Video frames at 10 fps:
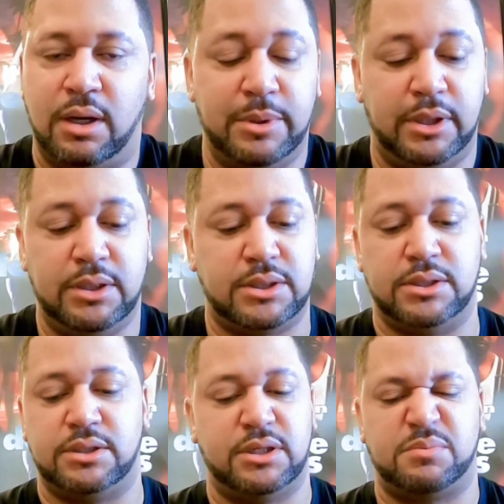I mean, this
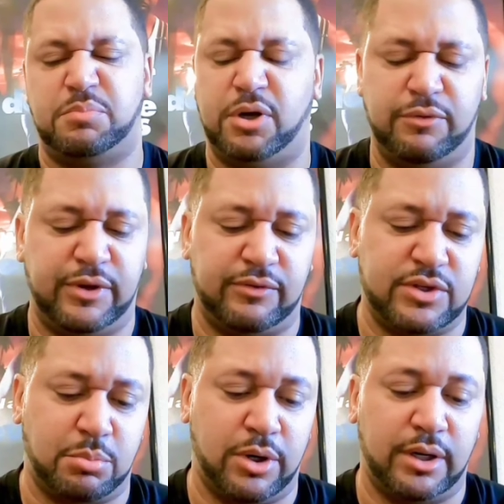is just perfect for
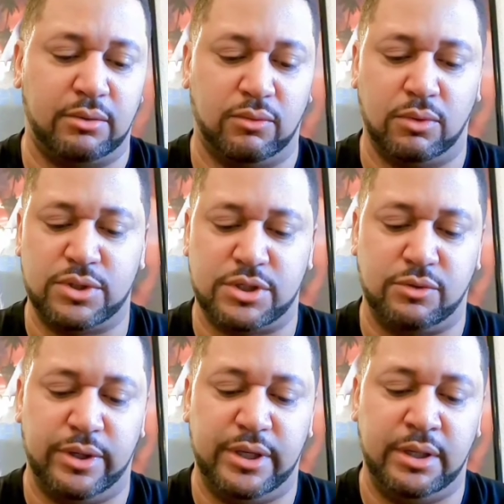spring. is
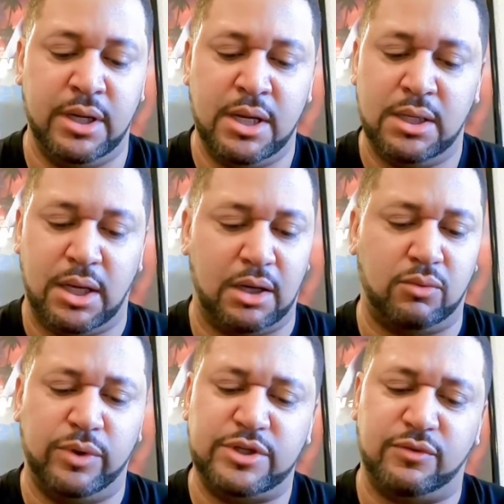greedy. I
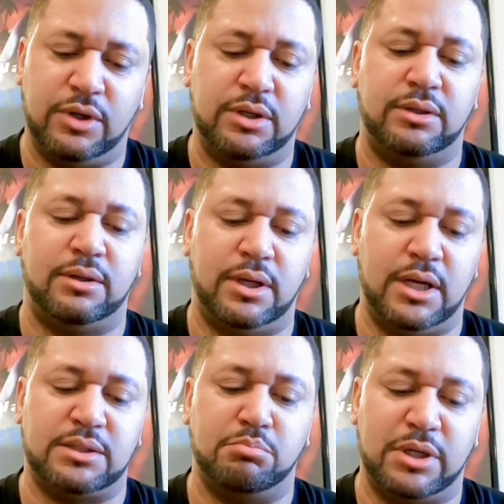don't reach for it
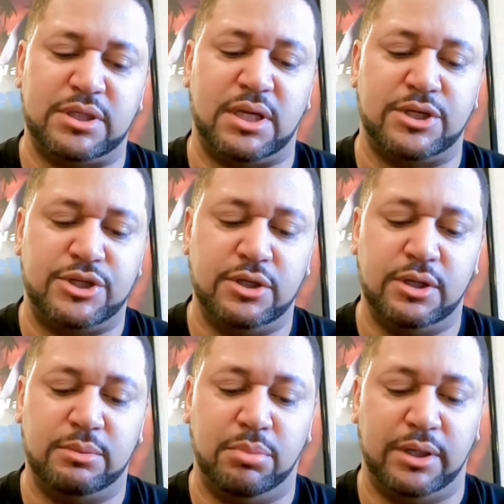as much as I
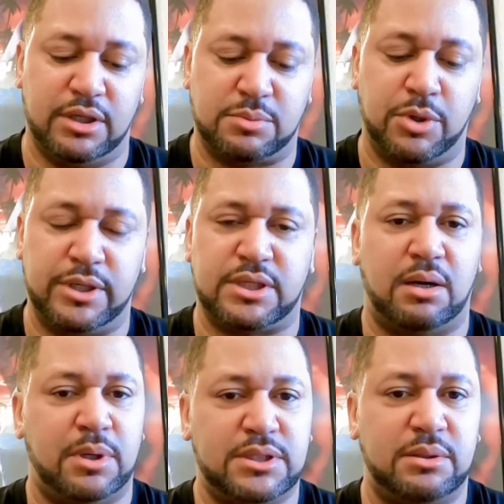should, but in the
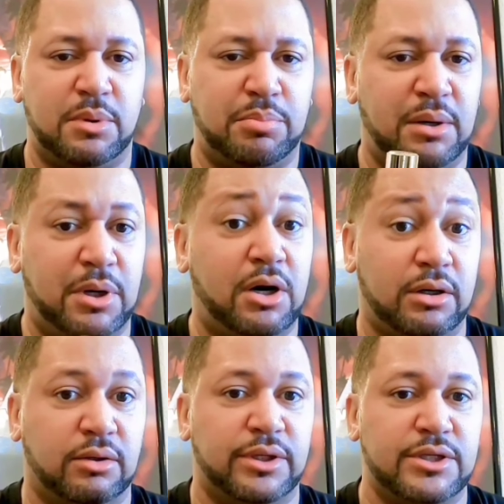springtime, I seem to pump
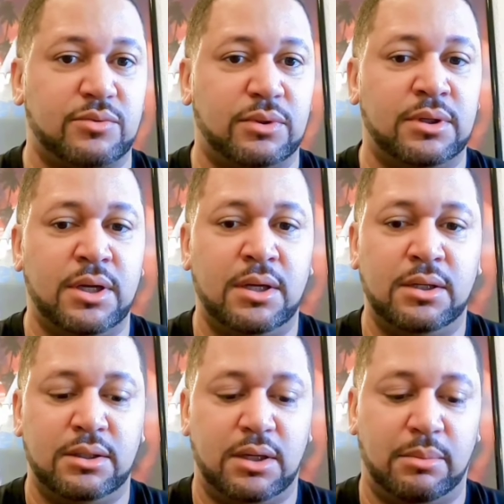hard on this one.
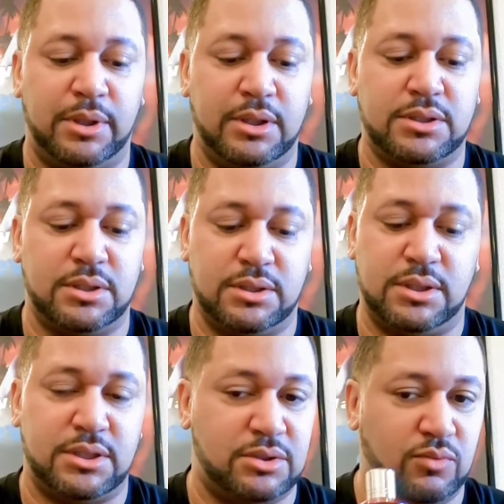I mean, this is
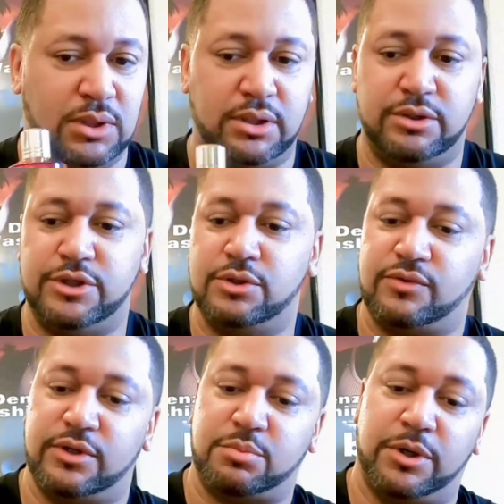this is really good
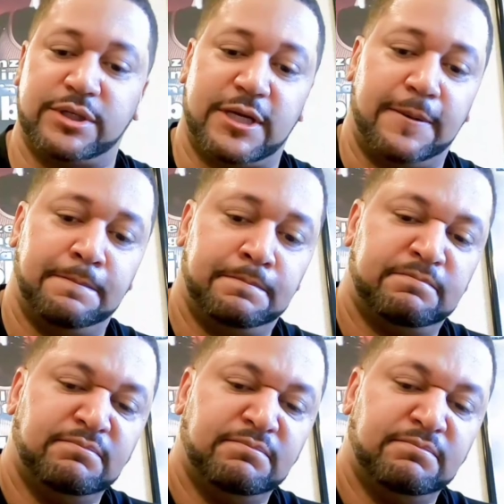juice for the springtime.